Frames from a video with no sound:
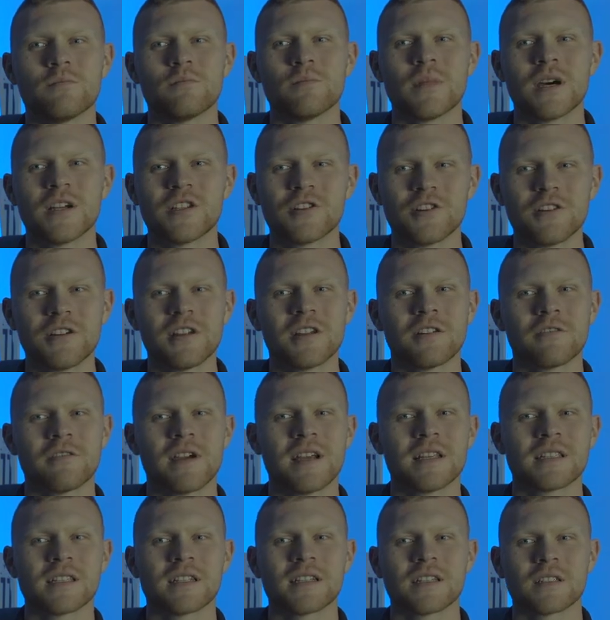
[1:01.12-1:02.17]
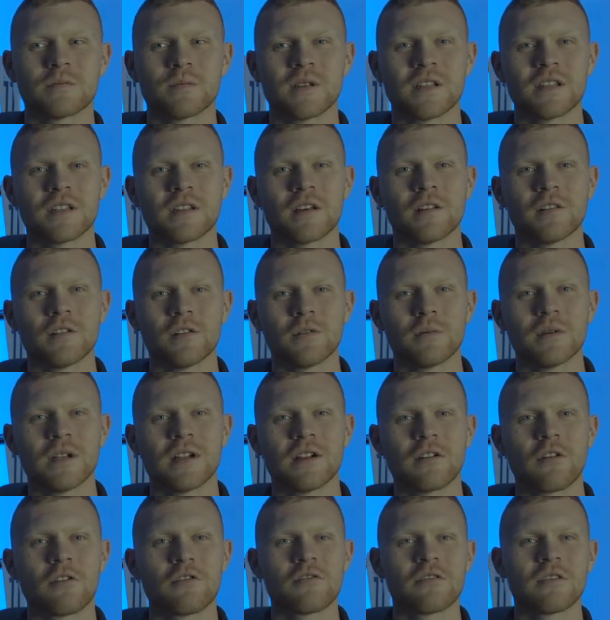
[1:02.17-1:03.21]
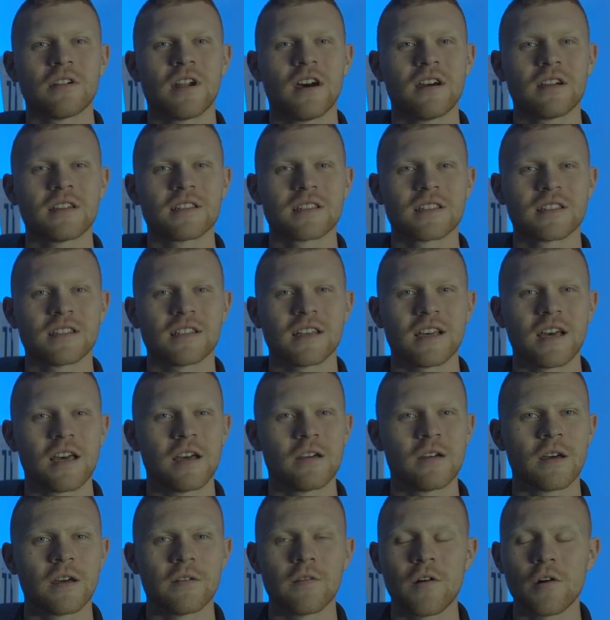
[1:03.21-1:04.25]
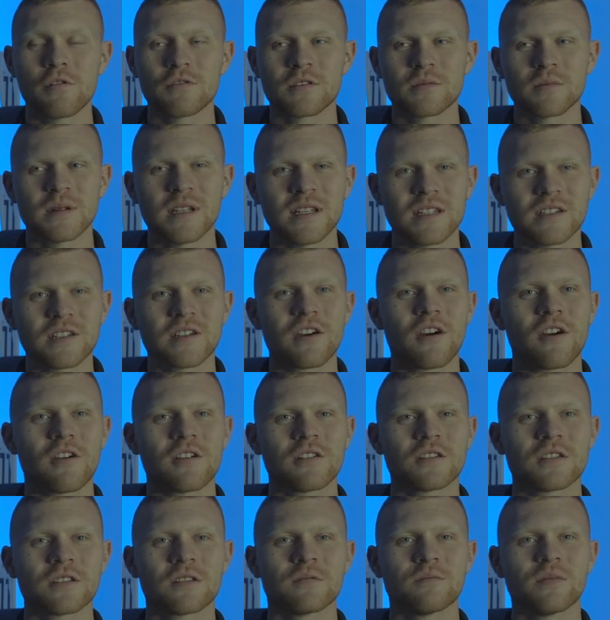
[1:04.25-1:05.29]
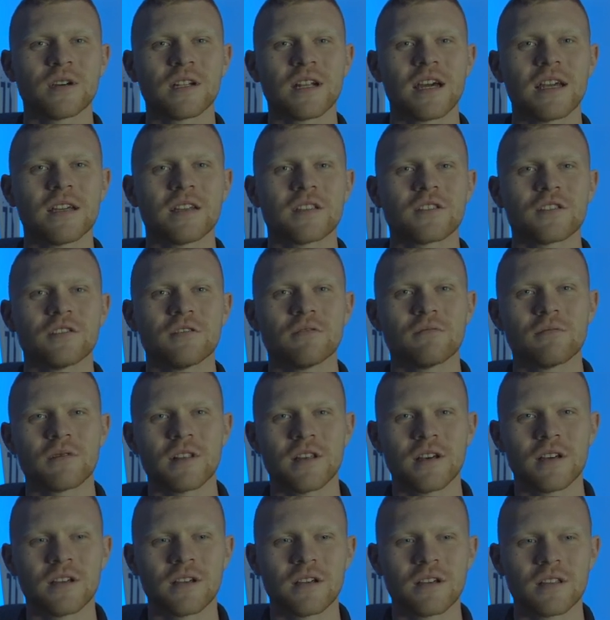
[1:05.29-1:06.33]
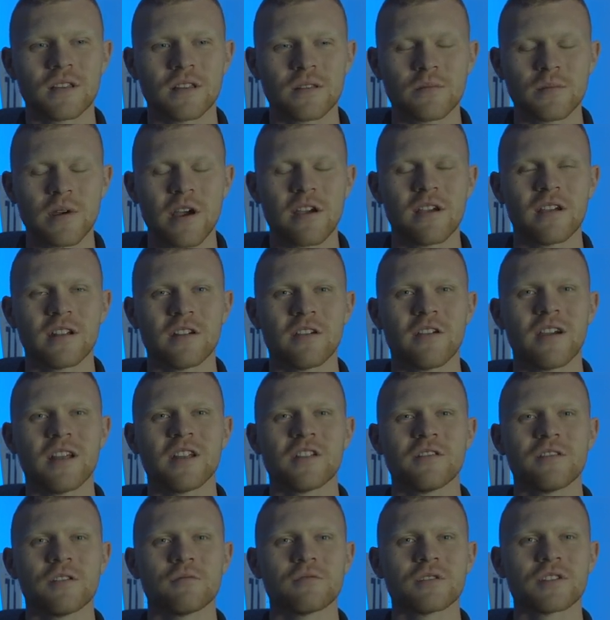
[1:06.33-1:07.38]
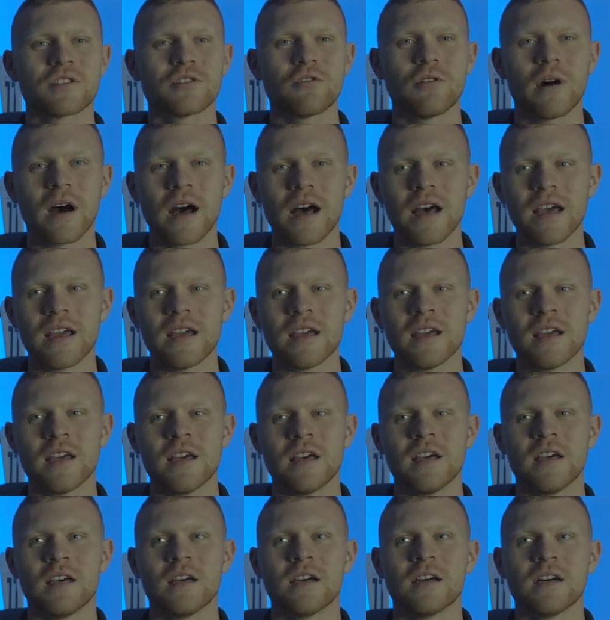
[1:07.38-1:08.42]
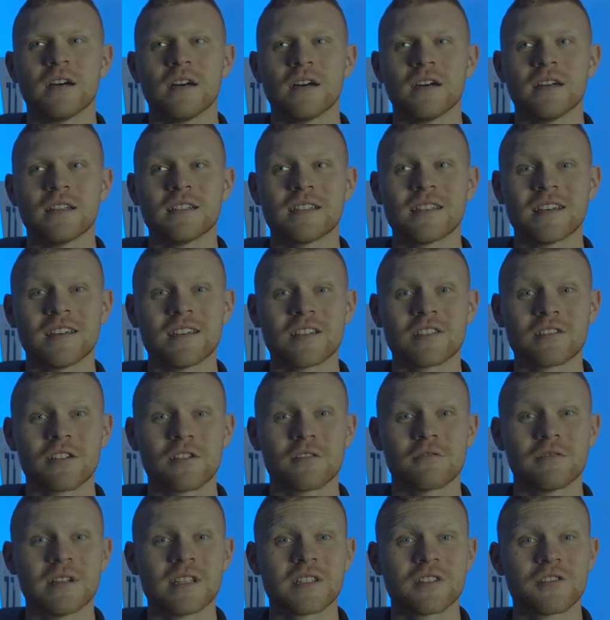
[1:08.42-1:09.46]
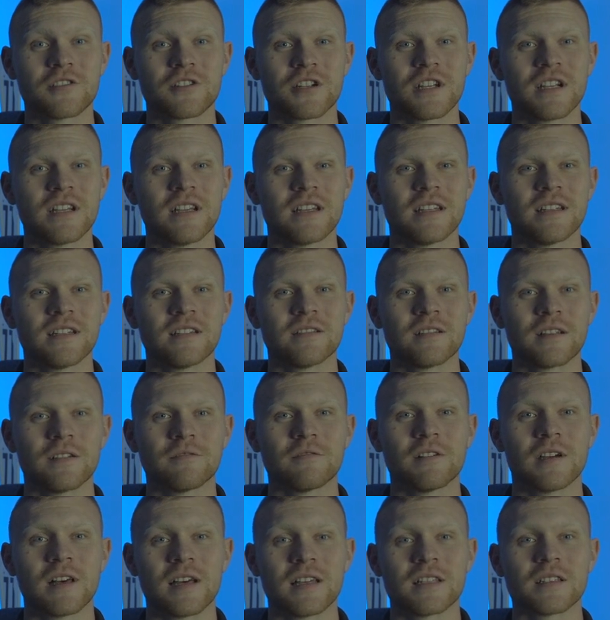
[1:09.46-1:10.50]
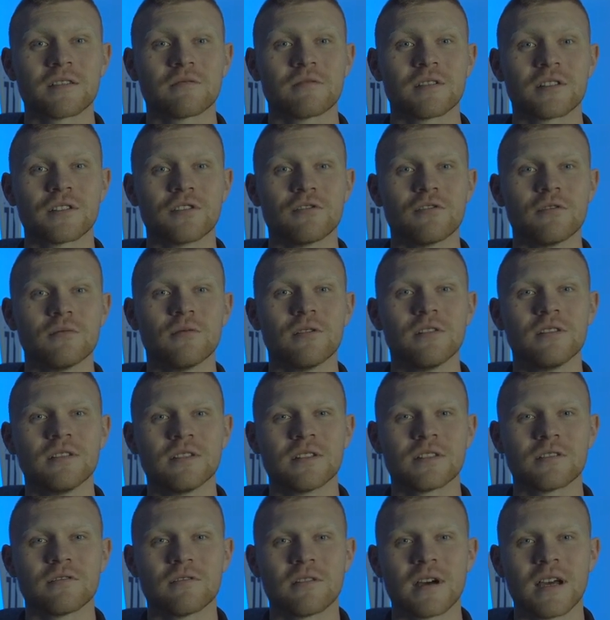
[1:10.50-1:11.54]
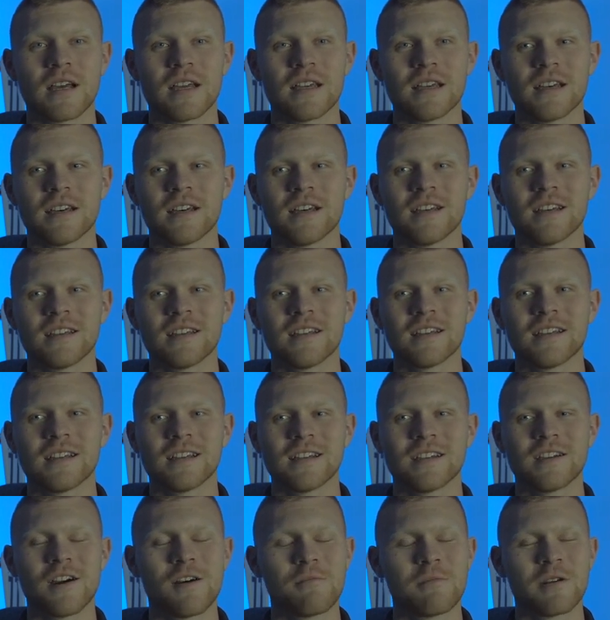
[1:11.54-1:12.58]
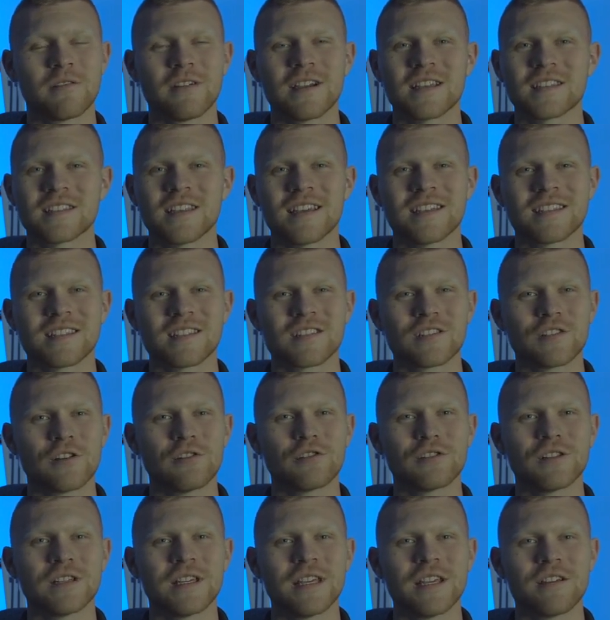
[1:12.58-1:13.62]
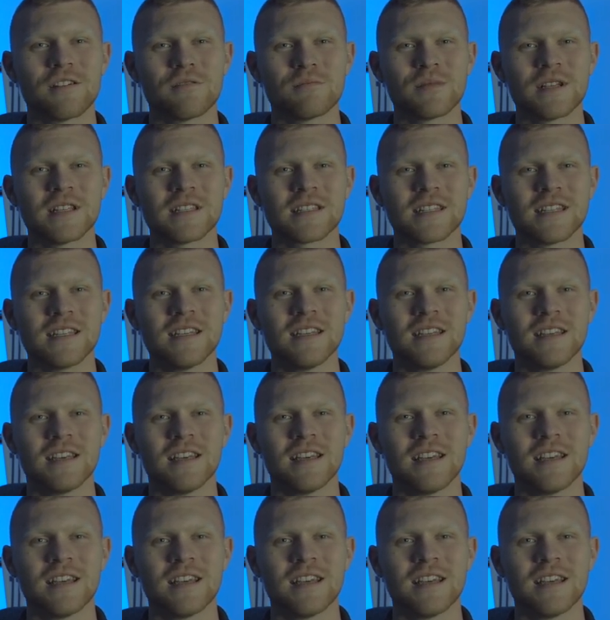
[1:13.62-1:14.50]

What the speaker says: My journey to racing has been a little bit unorthodox. I've always been into cars, but I assumed the barrier to entry was so high until I started researching and realized it was doable. So I got my race license locally here in BC